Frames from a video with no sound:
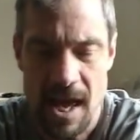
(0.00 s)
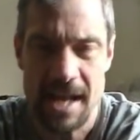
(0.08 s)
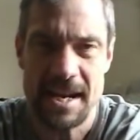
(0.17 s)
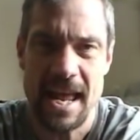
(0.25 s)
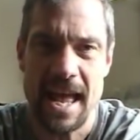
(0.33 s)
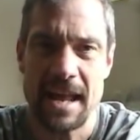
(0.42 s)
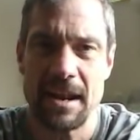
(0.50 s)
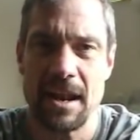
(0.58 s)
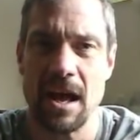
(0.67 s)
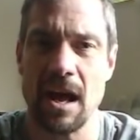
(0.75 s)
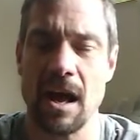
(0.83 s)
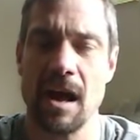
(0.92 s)
then
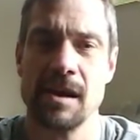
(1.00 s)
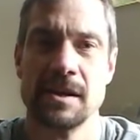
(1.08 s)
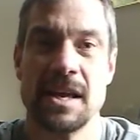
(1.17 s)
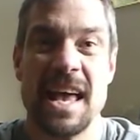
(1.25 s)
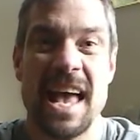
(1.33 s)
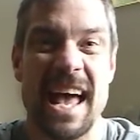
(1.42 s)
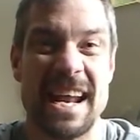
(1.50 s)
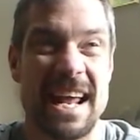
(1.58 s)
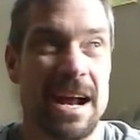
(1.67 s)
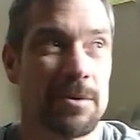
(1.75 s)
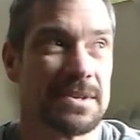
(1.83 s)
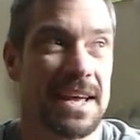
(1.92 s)
I
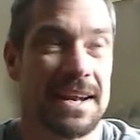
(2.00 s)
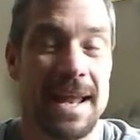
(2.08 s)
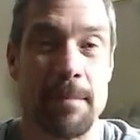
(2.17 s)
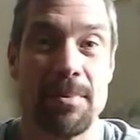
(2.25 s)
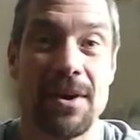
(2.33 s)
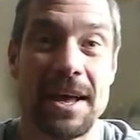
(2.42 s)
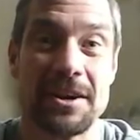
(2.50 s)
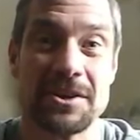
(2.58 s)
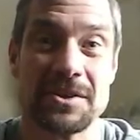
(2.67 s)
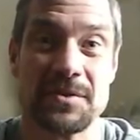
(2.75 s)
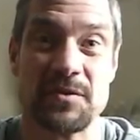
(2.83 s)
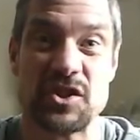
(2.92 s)
was getting that
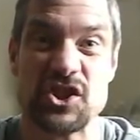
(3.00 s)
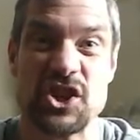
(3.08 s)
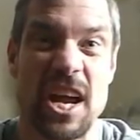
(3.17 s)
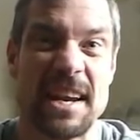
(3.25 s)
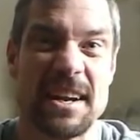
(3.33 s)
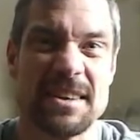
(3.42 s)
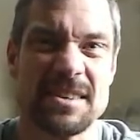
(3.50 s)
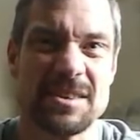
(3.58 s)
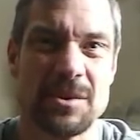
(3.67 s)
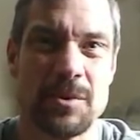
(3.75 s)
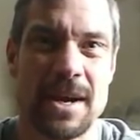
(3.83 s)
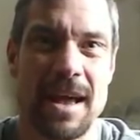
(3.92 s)
plantar
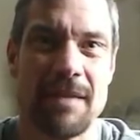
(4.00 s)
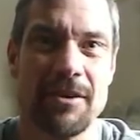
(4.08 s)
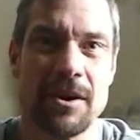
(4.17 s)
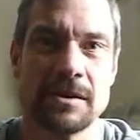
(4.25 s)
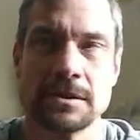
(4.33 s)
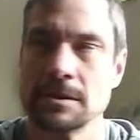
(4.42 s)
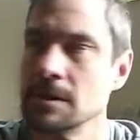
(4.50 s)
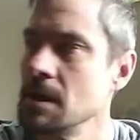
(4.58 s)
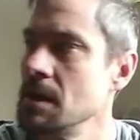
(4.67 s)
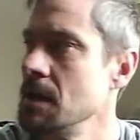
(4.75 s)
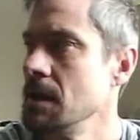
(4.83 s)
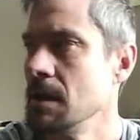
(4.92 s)
fasciitis or whatever.
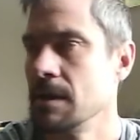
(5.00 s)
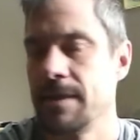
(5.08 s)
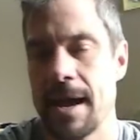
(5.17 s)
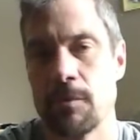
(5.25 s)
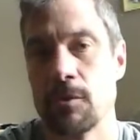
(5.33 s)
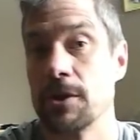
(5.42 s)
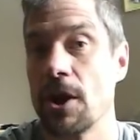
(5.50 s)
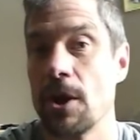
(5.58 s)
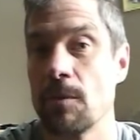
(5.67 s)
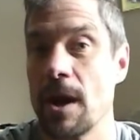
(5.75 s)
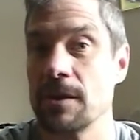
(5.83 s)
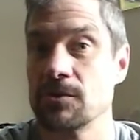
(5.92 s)
That wouldn't
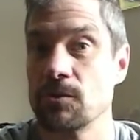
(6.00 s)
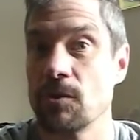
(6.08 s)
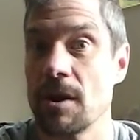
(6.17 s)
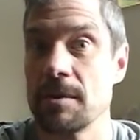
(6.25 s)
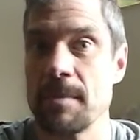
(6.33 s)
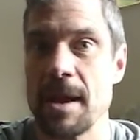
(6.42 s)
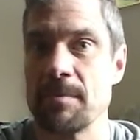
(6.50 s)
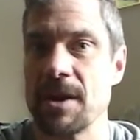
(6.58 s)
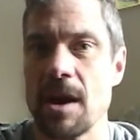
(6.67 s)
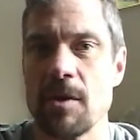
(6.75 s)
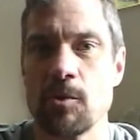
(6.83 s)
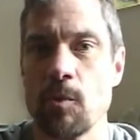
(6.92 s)
hurt while I was running, man, but
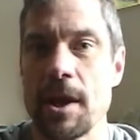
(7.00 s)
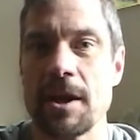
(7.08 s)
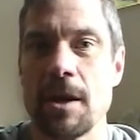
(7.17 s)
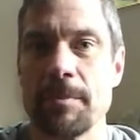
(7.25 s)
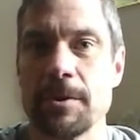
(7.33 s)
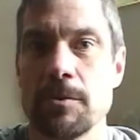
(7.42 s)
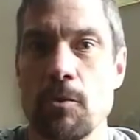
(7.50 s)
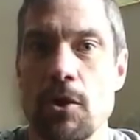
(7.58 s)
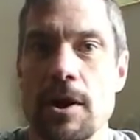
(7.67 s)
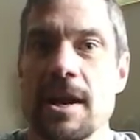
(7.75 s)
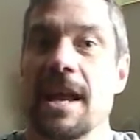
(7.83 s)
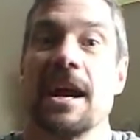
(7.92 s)
I would wake up in the
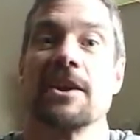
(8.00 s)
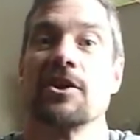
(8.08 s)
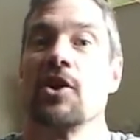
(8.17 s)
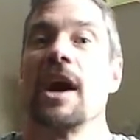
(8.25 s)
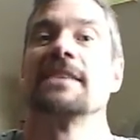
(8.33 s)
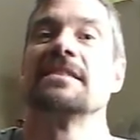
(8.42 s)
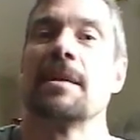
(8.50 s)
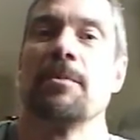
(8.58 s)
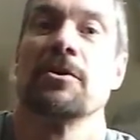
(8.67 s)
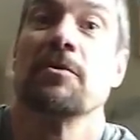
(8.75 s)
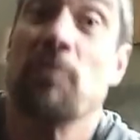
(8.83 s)
morning and I'd step on the